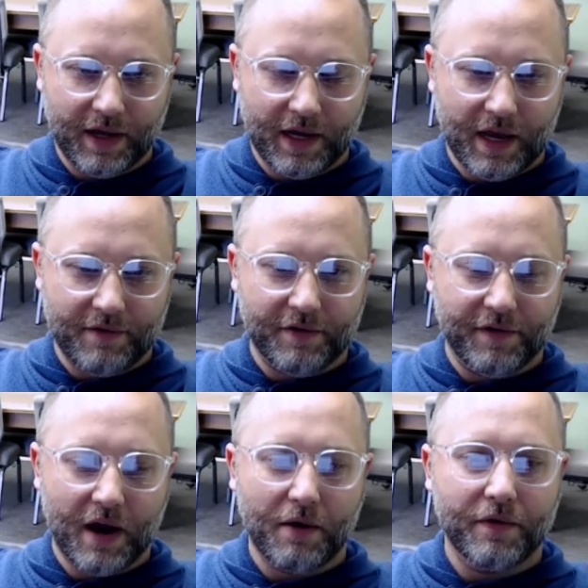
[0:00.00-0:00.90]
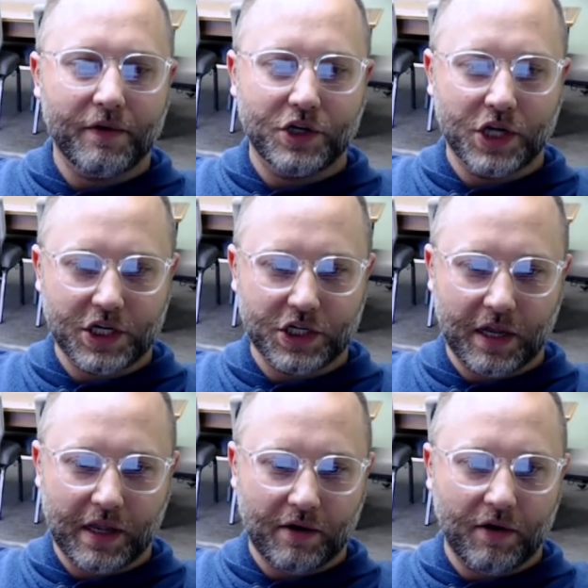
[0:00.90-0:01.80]
and have devoured their
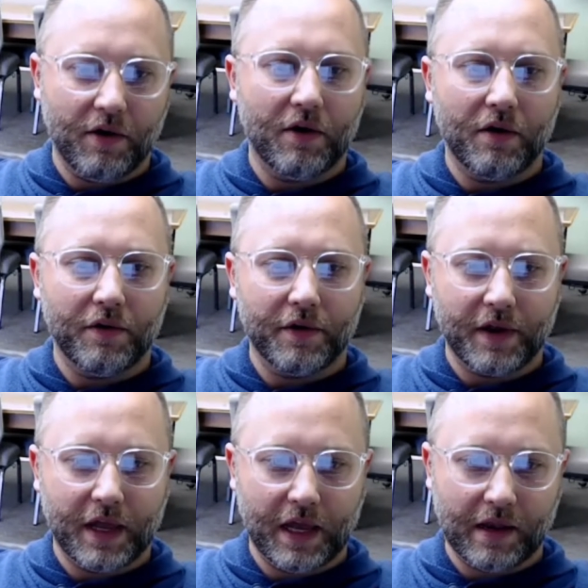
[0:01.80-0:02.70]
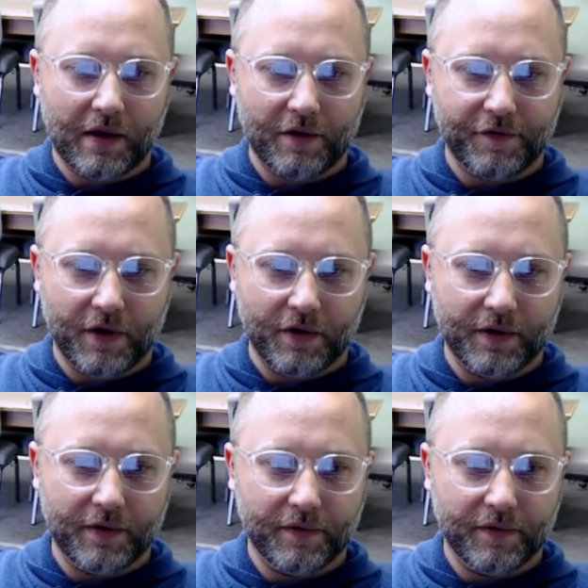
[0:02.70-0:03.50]
judges. All their kings are fallen.